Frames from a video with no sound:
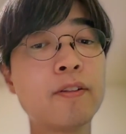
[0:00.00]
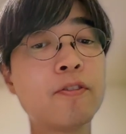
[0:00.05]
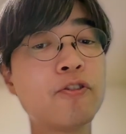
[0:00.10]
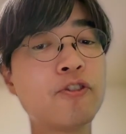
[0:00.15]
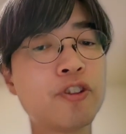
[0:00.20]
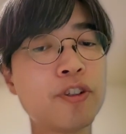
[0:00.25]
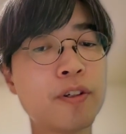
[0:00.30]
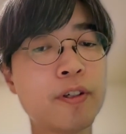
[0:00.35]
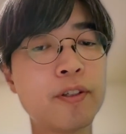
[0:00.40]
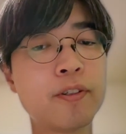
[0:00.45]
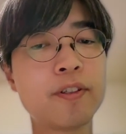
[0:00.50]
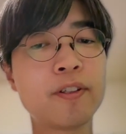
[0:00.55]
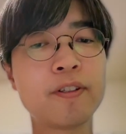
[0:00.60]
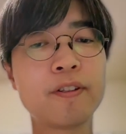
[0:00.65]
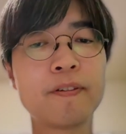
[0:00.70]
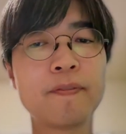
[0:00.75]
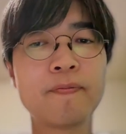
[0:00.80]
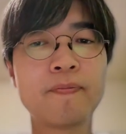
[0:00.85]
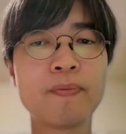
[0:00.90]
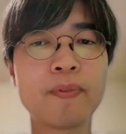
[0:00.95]
and
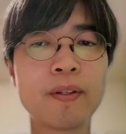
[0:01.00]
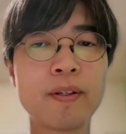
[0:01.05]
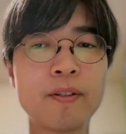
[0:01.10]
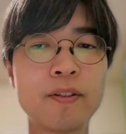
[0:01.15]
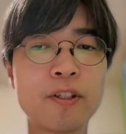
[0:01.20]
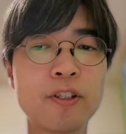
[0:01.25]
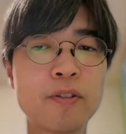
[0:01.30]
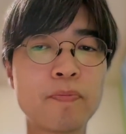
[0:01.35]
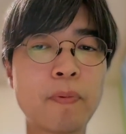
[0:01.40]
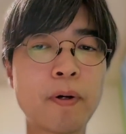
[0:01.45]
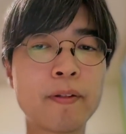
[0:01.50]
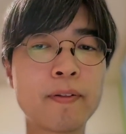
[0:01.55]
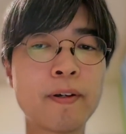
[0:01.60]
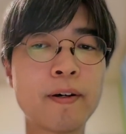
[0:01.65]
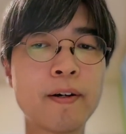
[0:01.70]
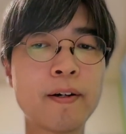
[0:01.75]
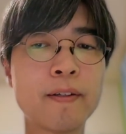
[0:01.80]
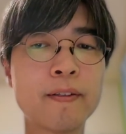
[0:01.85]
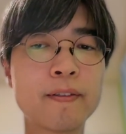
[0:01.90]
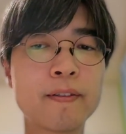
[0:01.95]
judge these
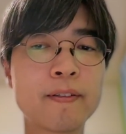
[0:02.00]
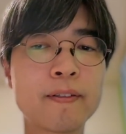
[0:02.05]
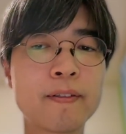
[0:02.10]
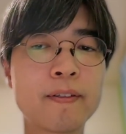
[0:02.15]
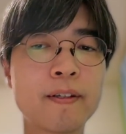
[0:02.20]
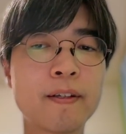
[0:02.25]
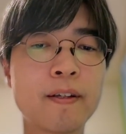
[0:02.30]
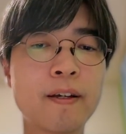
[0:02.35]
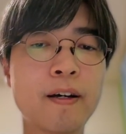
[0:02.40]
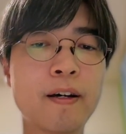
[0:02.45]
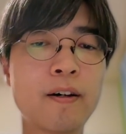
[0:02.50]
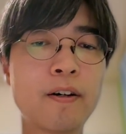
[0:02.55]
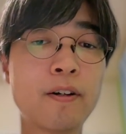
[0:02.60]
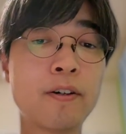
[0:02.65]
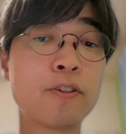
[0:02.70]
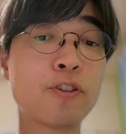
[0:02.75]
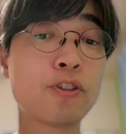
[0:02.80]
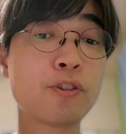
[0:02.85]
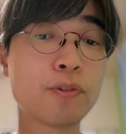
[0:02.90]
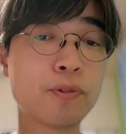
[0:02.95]
patterns
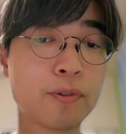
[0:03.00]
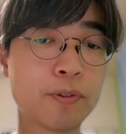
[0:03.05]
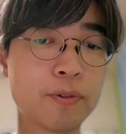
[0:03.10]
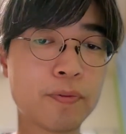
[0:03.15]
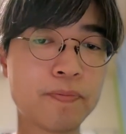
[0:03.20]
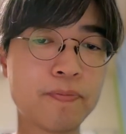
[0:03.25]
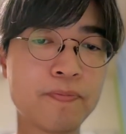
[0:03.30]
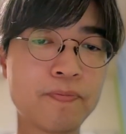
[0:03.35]
are short.